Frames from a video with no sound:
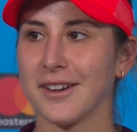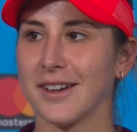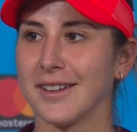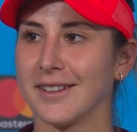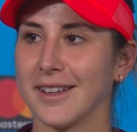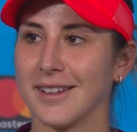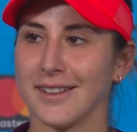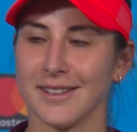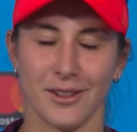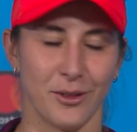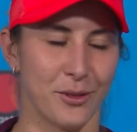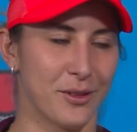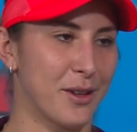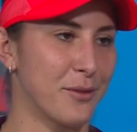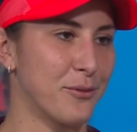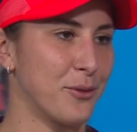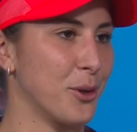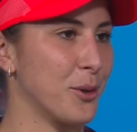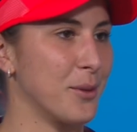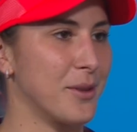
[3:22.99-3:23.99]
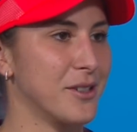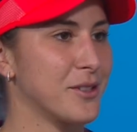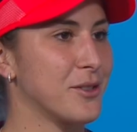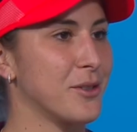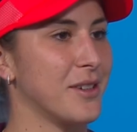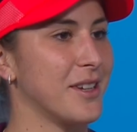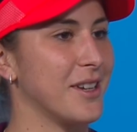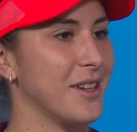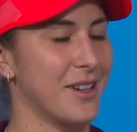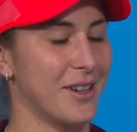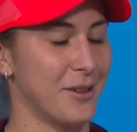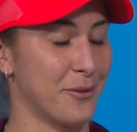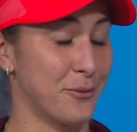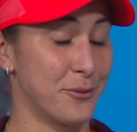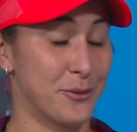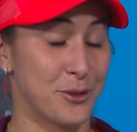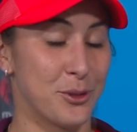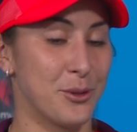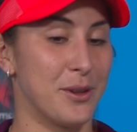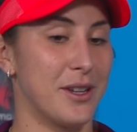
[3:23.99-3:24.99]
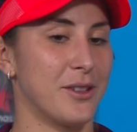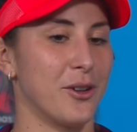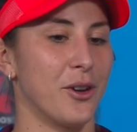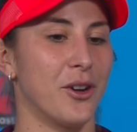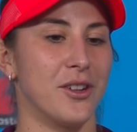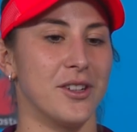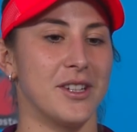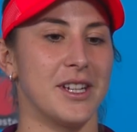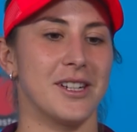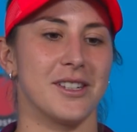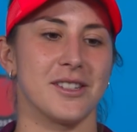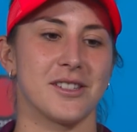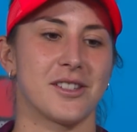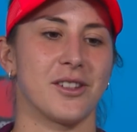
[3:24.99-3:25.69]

and then looking forward to year to it all year.